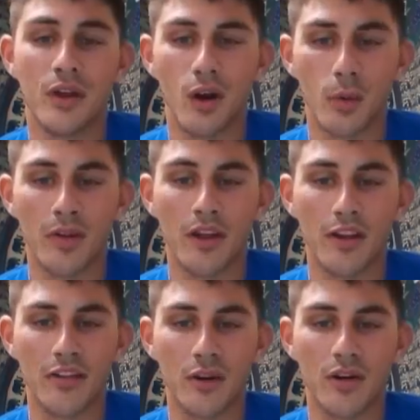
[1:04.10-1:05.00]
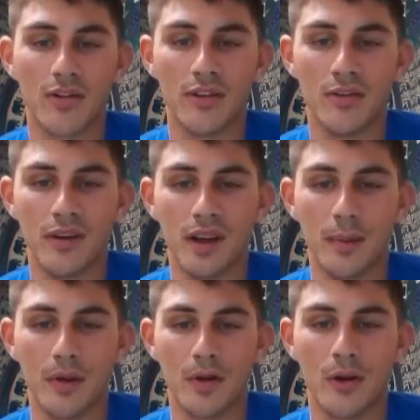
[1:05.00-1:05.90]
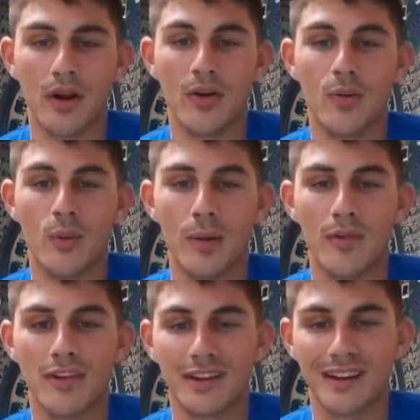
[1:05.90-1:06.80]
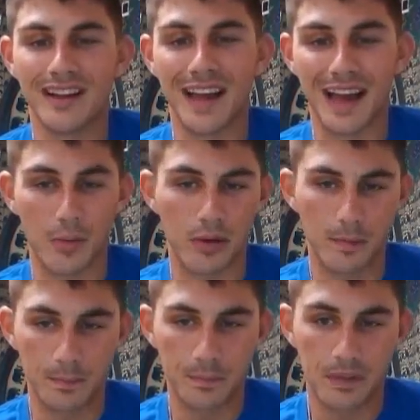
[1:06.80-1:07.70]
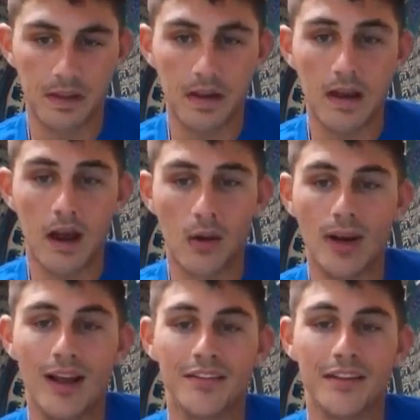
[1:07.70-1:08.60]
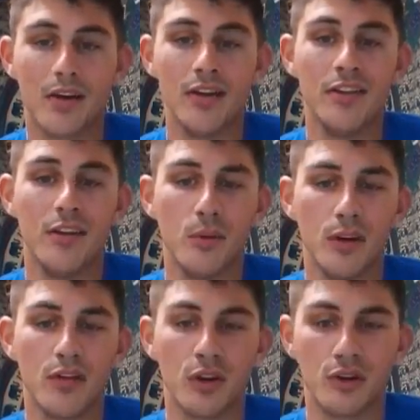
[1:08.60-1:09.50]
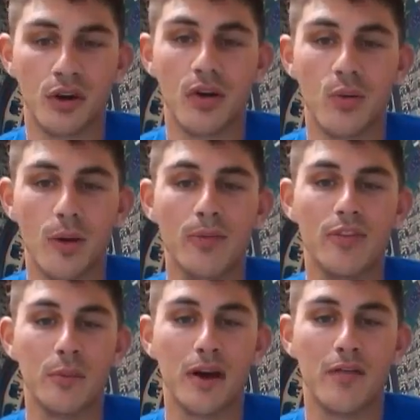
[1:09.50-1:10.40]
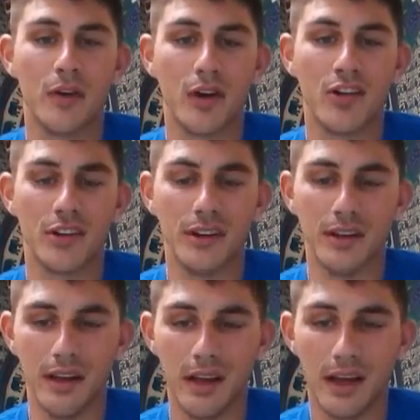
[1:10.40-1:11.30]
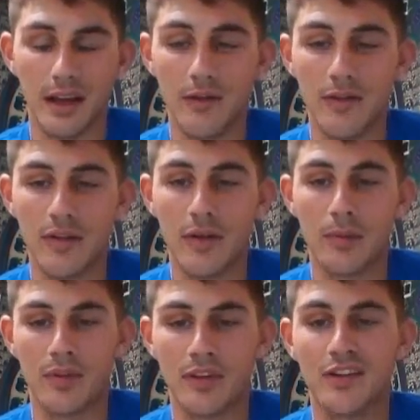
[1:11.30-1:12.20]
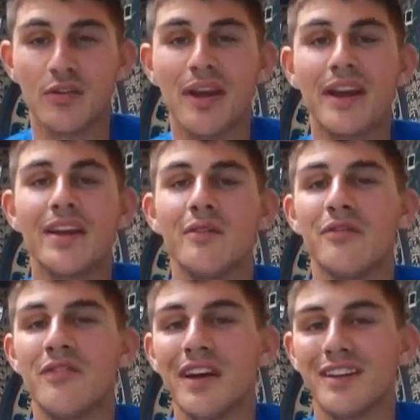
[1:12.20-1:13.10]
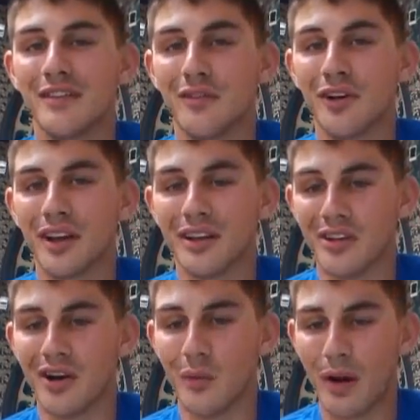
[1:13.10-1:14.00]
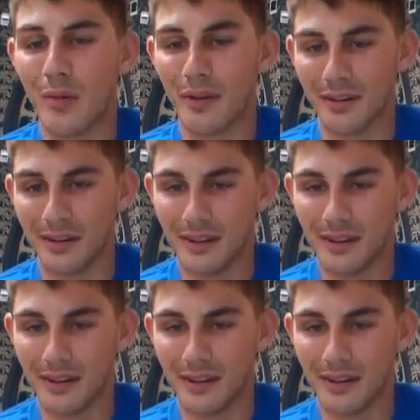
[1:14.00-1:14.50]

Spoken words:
the Army that I started to develop a greater weapons cleaning habit. I realized how easy it was for a dirty weapon to malfunction, and even the potential negative effects of running a dirty weapon.